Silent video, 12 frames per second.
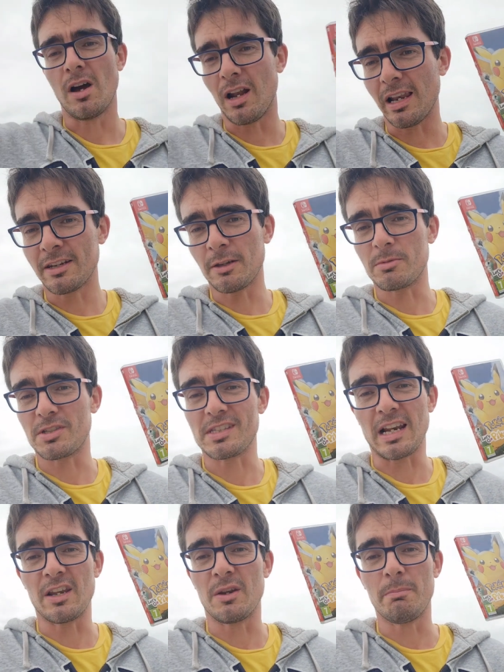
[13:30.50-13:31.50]
I'll end up just
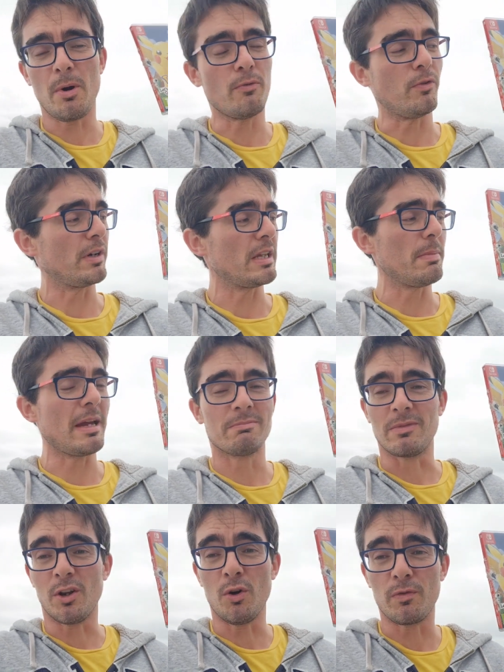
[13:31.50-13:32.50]
selling them both on eBay
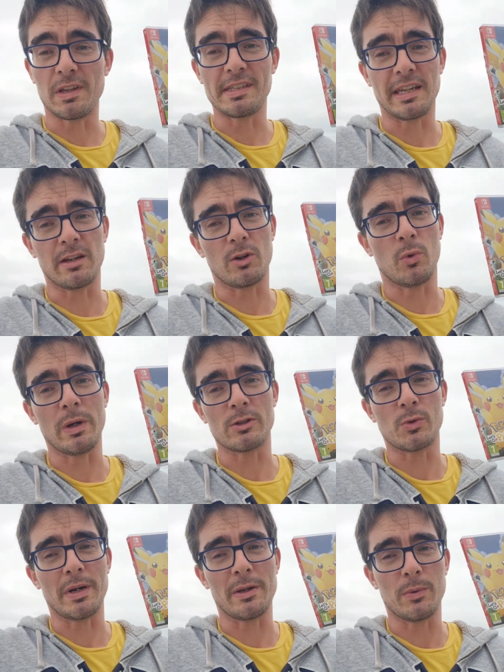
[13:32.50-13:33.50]
and hopefully take a quick
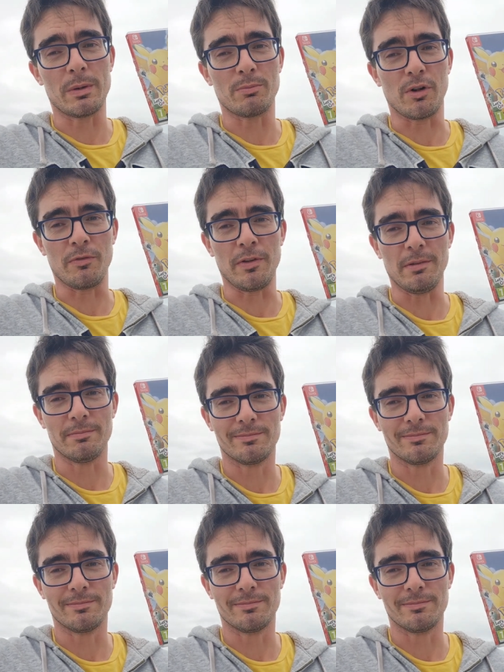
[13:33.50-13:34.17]
twenty quid profit.